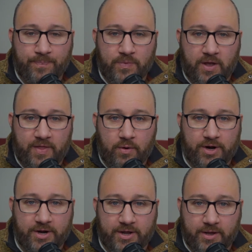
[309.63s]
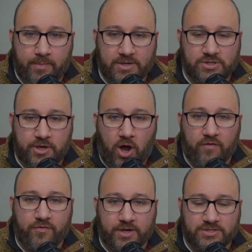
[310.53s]
And they were going to basically
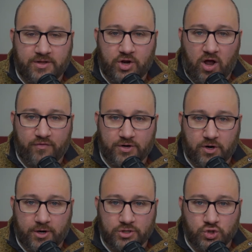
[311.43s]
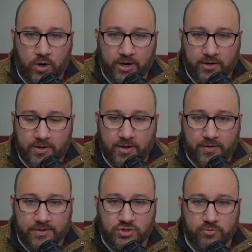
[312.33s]
extend an offer to her to join
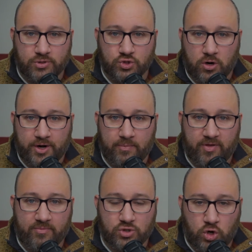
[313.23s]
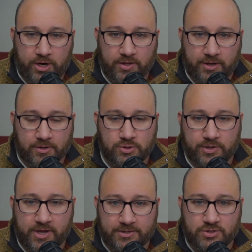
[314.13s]
this new majority and be the majority leader. So he
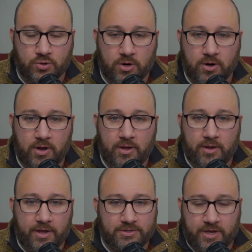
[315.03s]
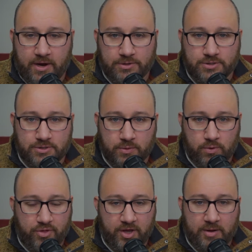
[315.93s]
texts to her. He says, hey, here's this thing we're
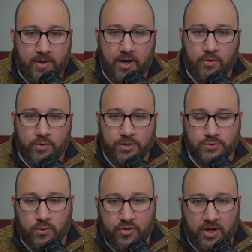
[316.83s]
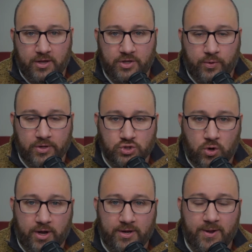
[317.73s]
thinking about. Here's what we're thinking. Do you want to
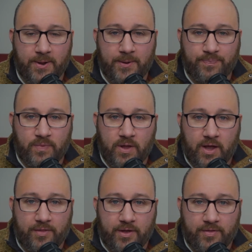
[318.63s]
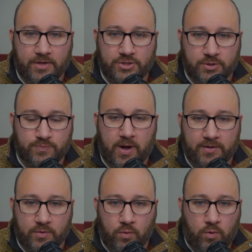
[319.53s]
join? And then she
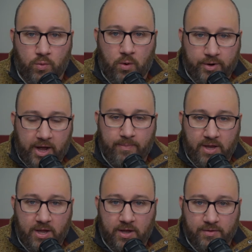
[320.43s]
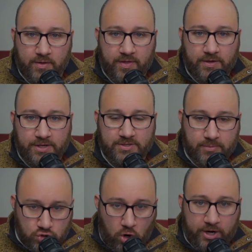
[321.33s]
responded, well, where would I be? And he said,
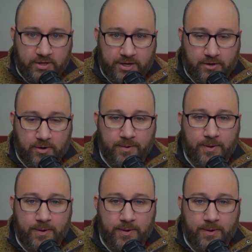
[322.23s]
majority leader.